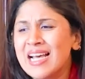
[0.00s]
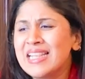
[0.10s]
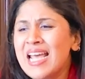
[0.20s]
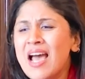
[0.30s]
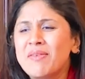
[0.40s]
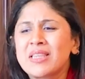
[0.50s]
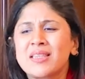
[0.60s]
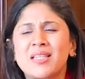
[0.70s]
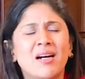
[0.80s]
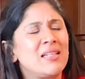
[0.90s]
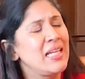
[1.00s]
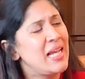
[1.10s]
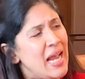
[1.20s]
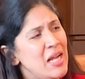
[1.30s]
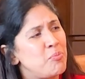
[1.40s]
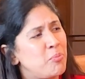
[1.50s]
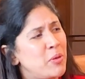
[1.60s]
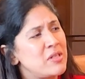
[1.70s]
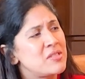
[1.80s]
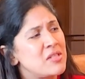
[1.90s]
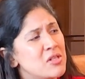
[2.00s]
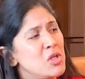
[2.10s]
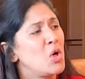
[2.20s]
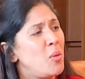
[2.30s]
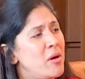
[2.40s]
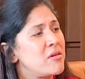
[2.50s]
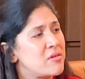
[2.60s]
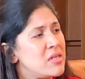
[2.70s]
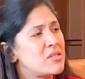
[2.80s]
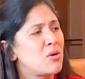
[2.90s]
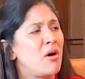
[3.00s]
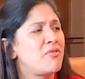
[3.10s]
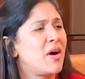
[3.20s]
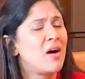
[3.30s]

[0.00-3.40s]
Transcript: they have a 38% lower risk of